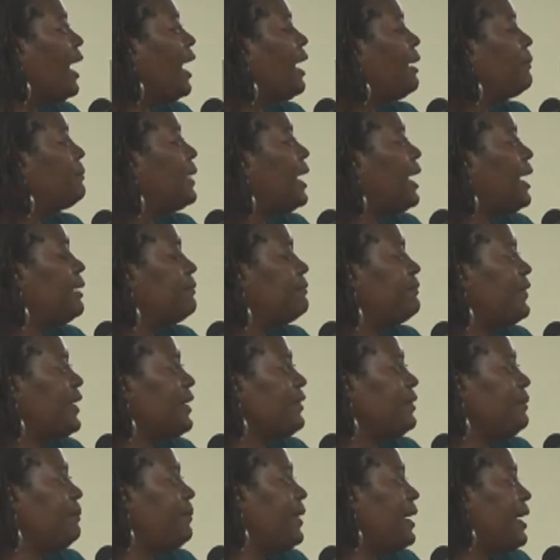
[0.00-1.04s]
I'm
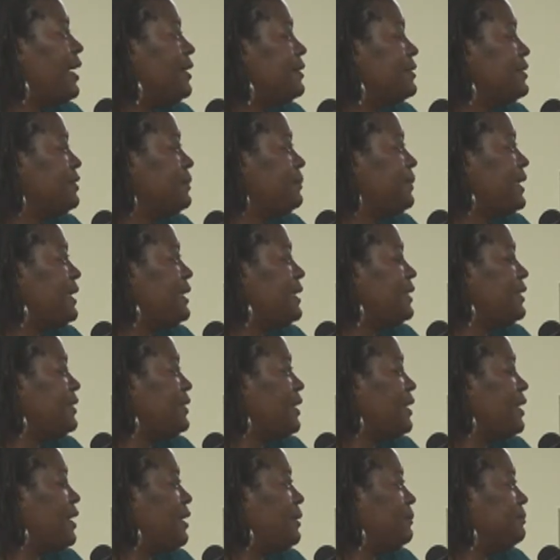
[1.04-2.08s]
very proud to be
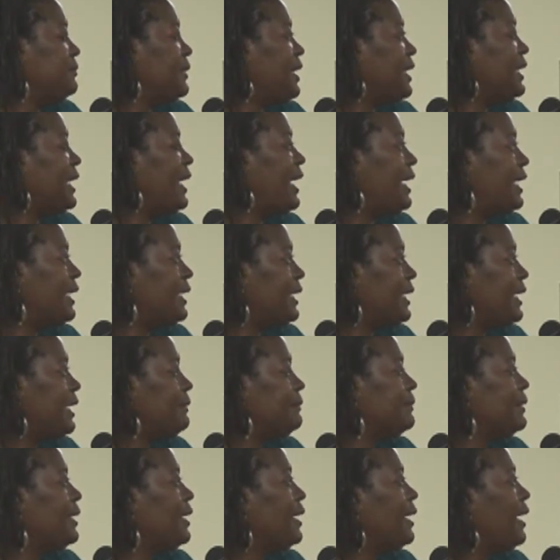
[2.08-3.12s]
a candidate.